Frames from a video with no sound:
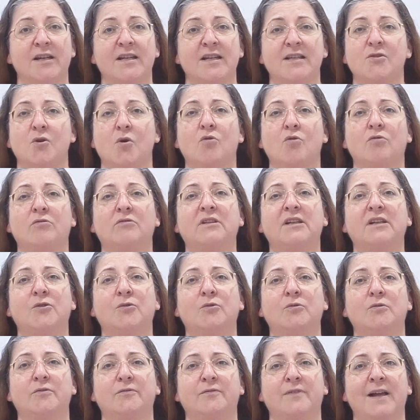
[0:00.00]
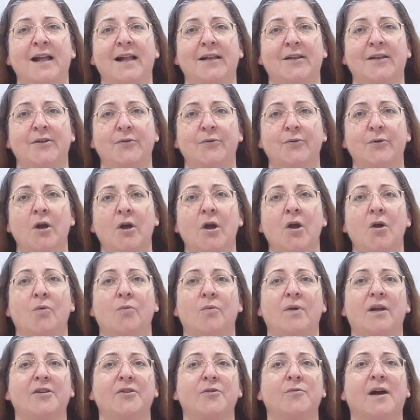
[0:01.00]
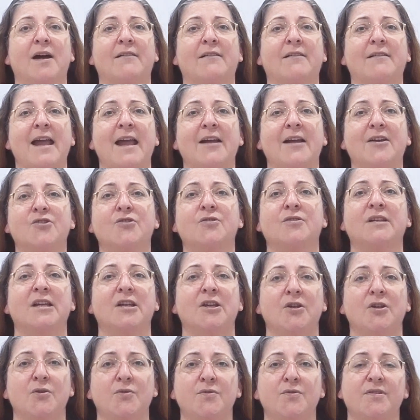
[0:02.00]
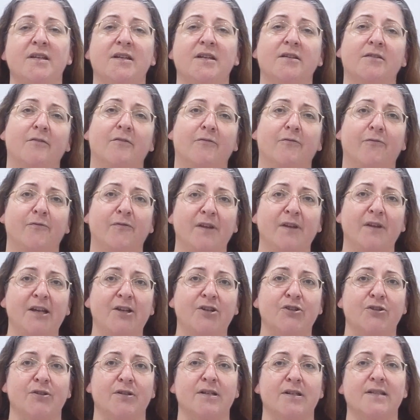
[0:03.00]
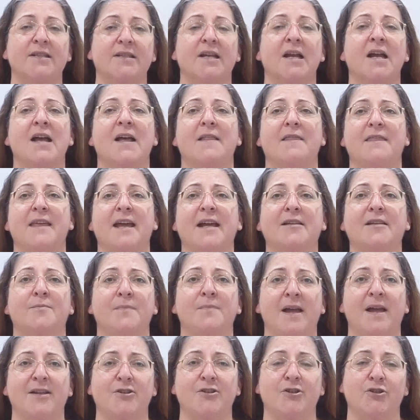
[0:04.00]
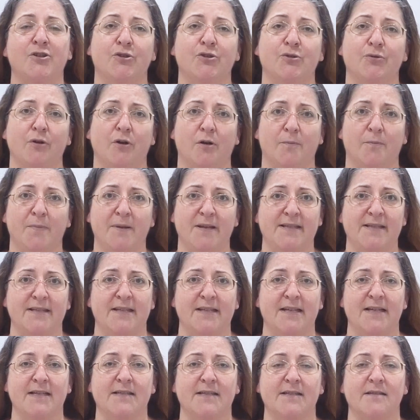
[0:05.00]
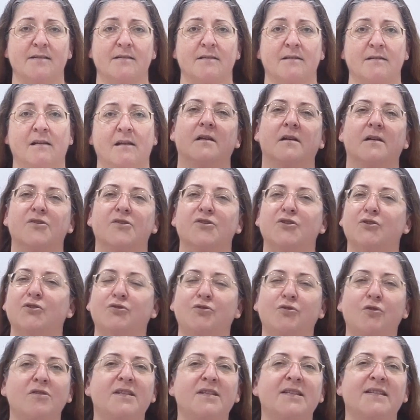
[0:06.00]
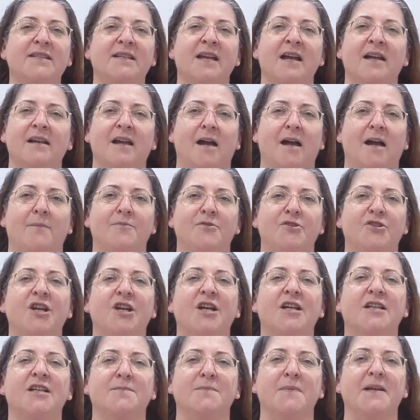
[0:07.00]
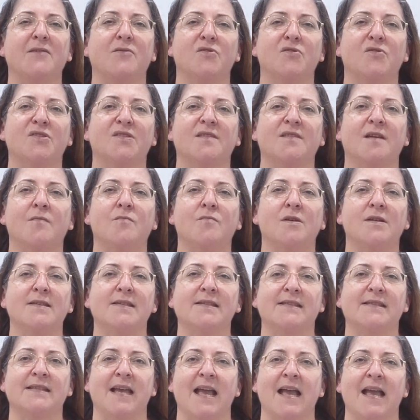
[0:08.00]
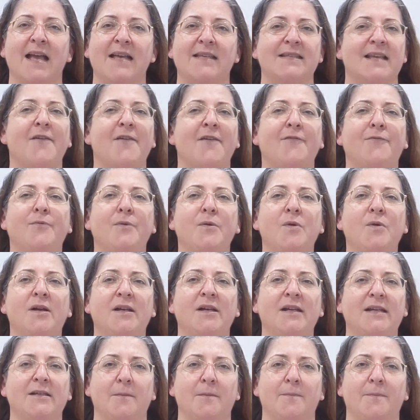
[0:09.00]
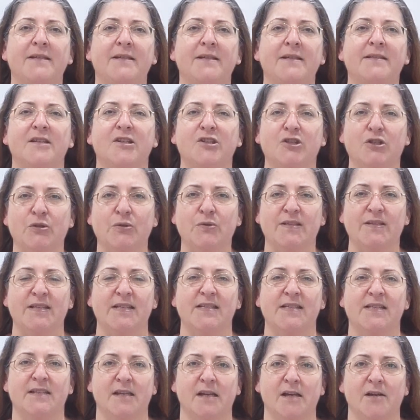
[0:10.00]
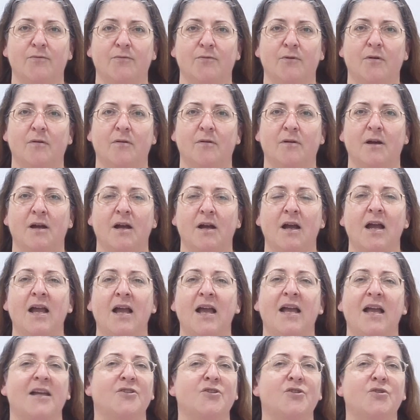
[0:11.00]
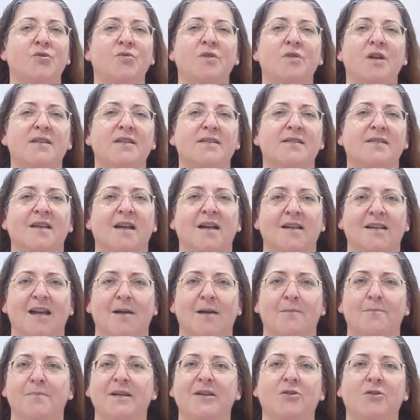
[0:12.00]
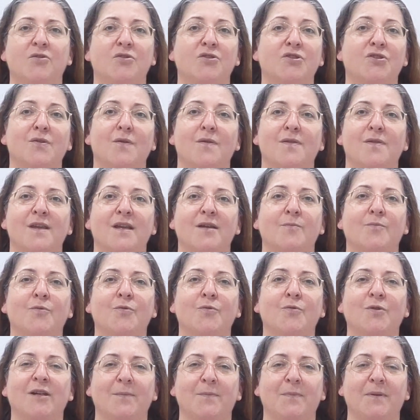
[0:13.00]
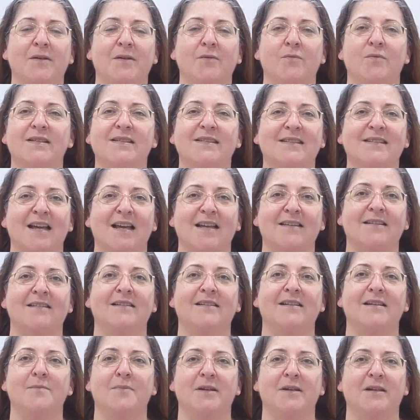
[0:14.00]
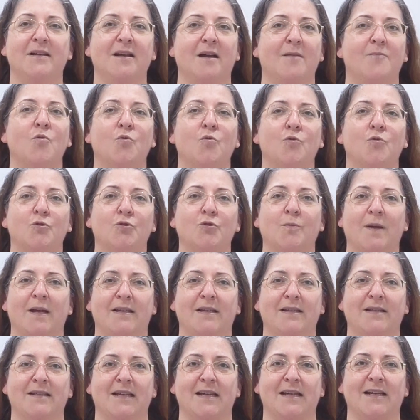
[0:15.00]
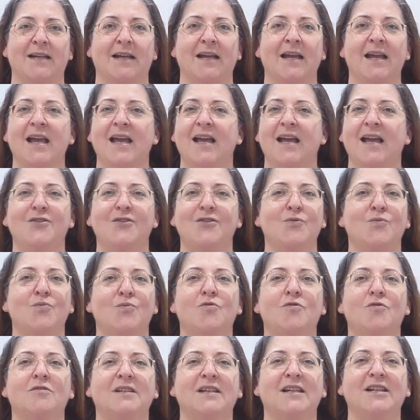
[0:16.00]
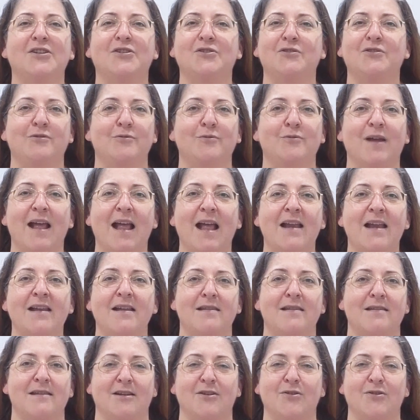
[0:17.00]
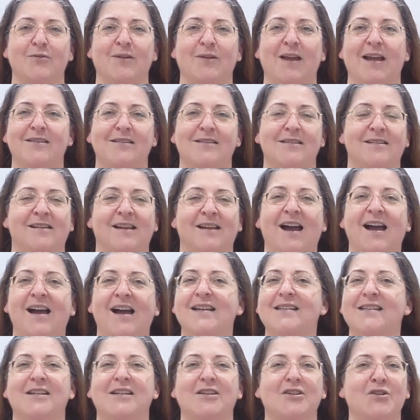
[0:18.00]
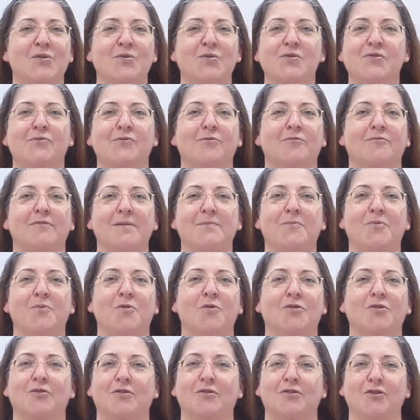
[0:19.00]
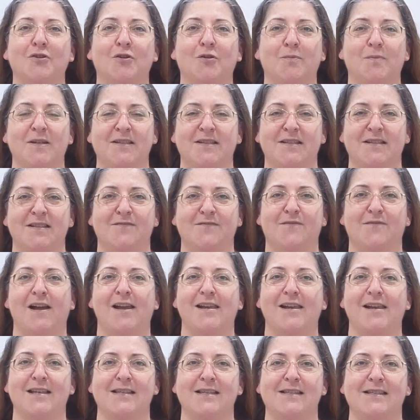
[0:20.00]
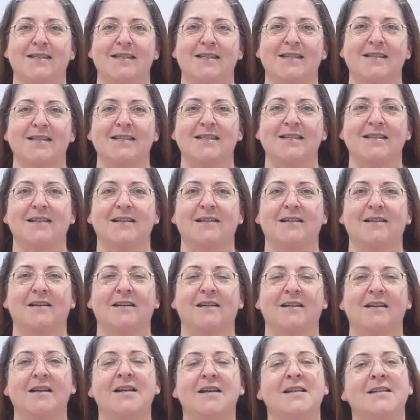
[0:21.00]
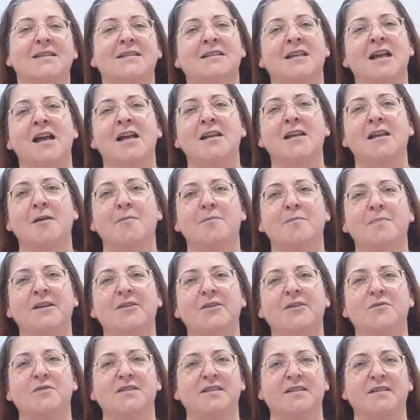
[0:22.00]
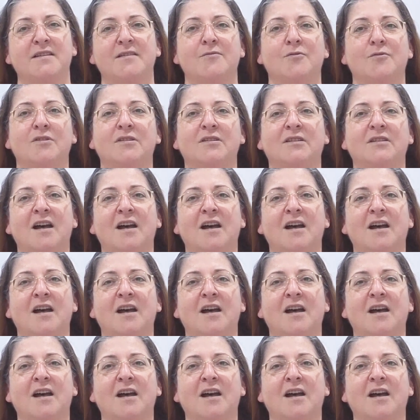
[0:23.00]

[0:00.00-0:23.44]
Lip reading: is only good value when you are actually using the features that matter to your business. So don't sign up just because someone says everyone in the business uses Xero. And do not sign up because you think bookkeeping will suddenly become automatic and you won't need to do anything to get a nice and useful report on your business finances. Sign up because Xero